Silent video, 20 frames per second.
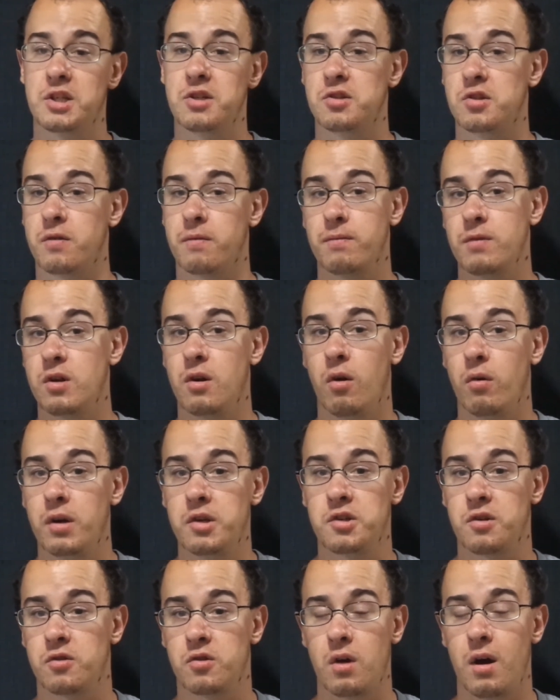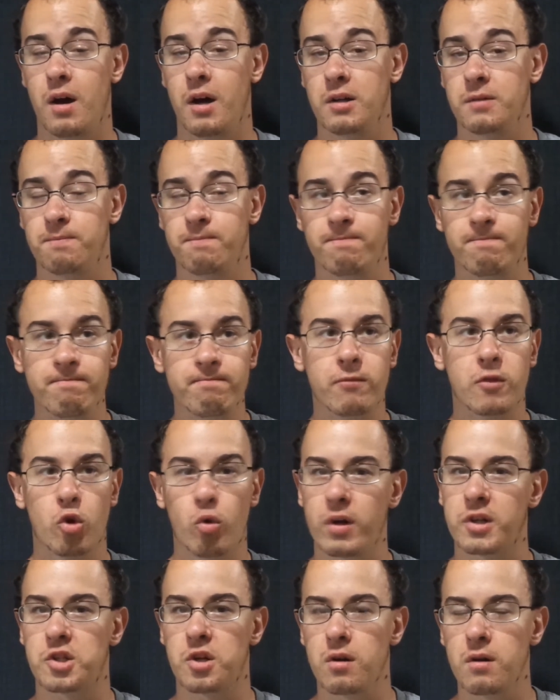He's a, you know he's a uh,
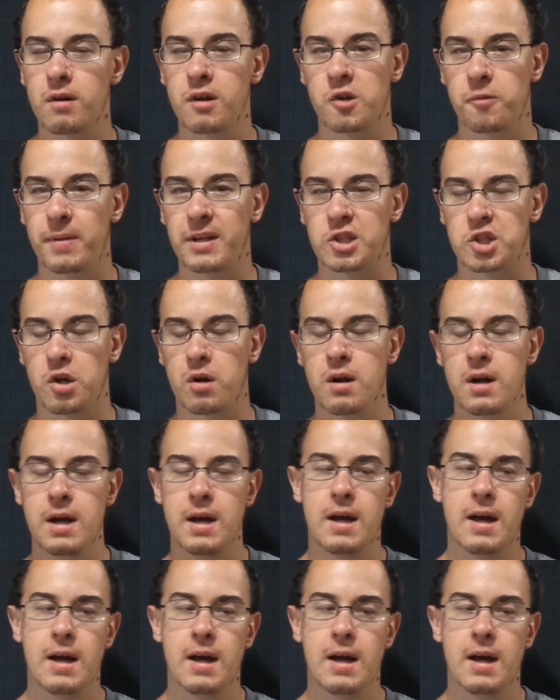quickster, speedster,